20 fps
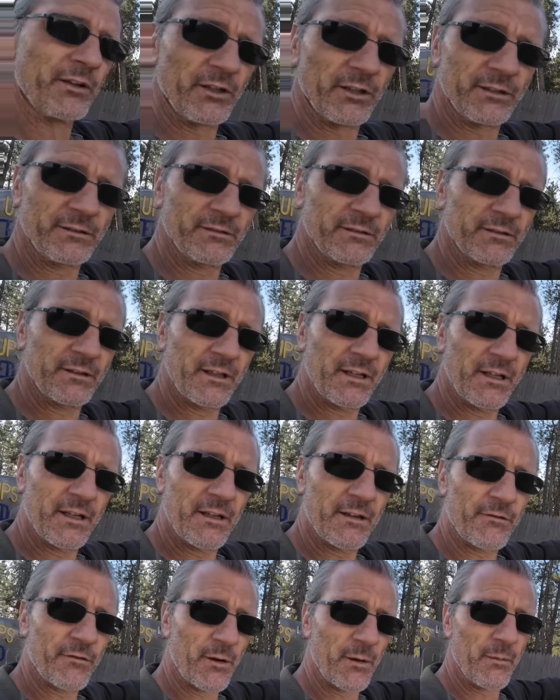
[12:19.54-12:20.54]
hood
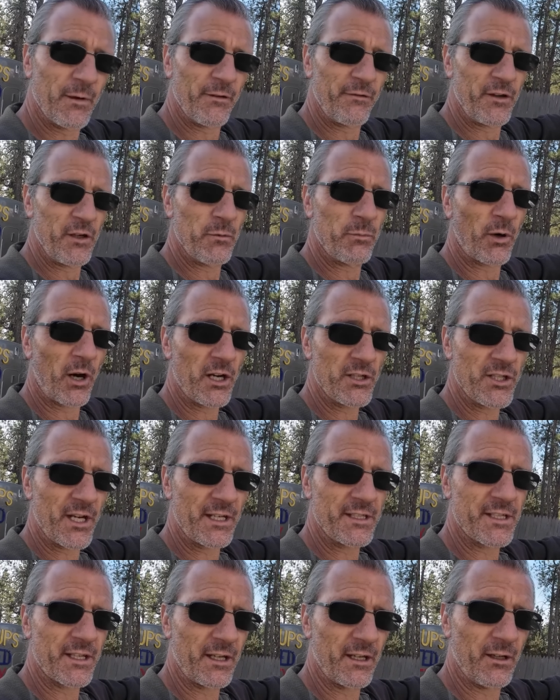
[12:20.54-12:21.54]
from a few
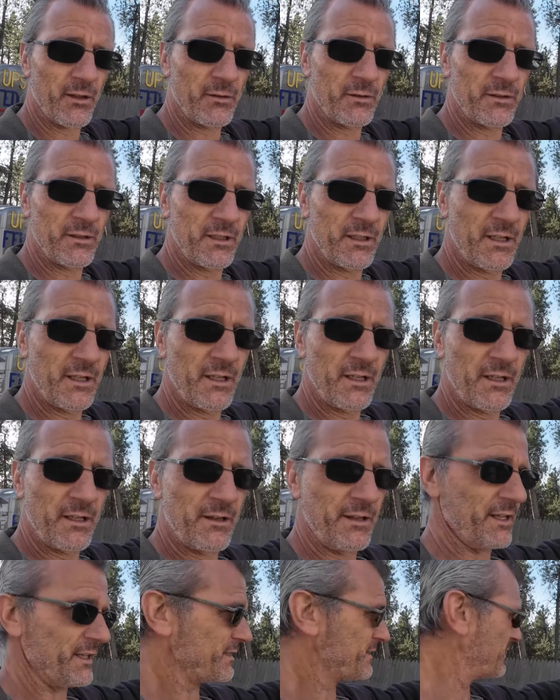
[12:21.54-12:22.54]
projects ago
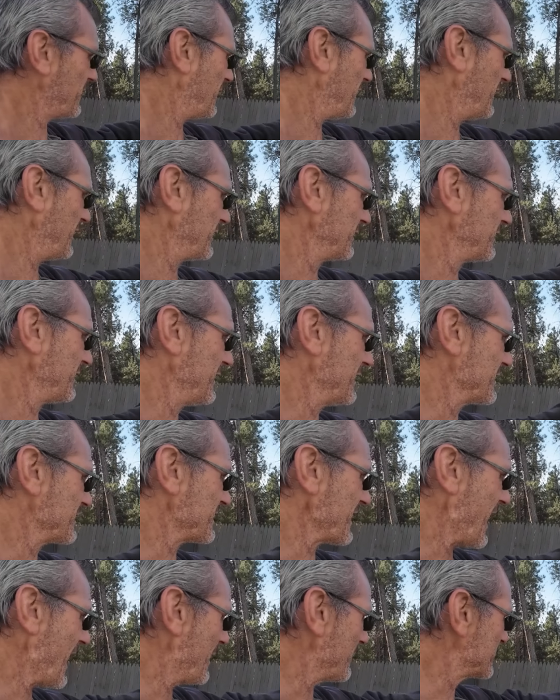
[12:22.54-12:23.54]
that is
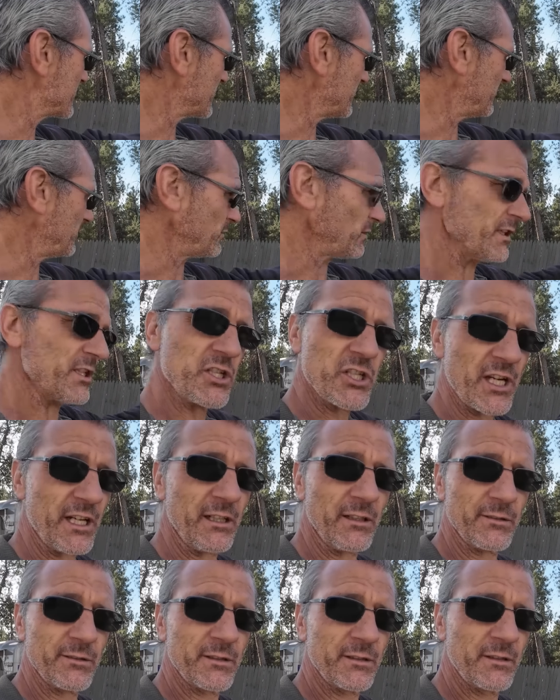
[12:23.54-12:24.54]
absolutely
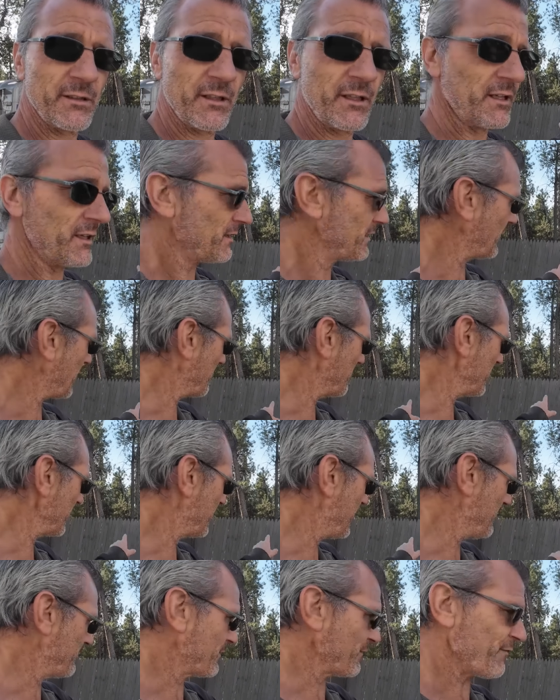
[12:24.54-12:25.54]
shelled. I'm going to
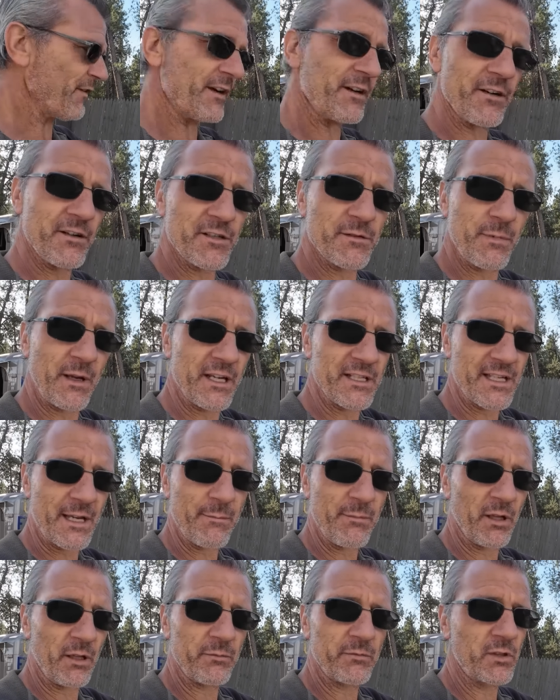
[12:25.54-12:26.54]
keep the fenders because I
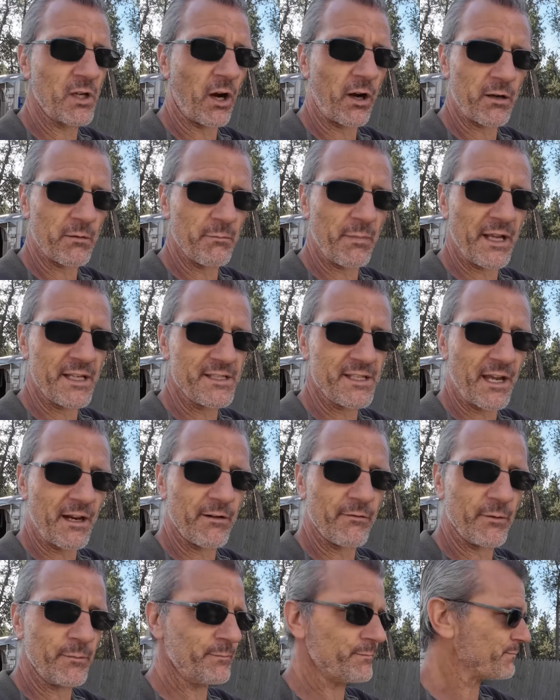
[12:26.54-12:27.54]
build garden beds out
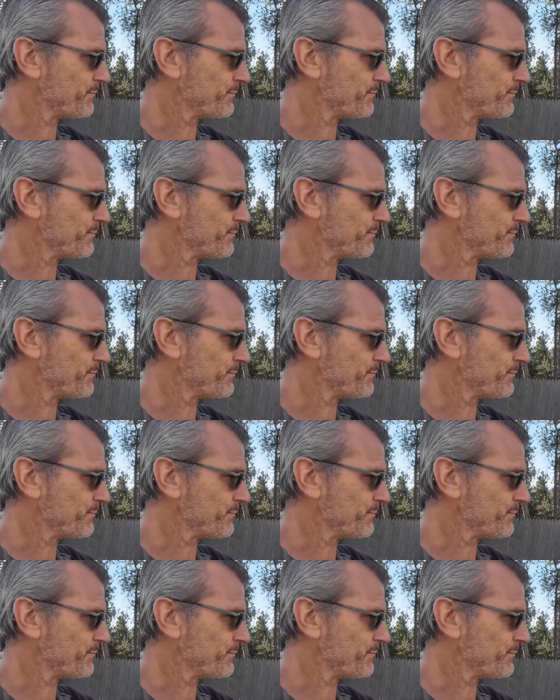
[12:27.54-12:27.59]
of them,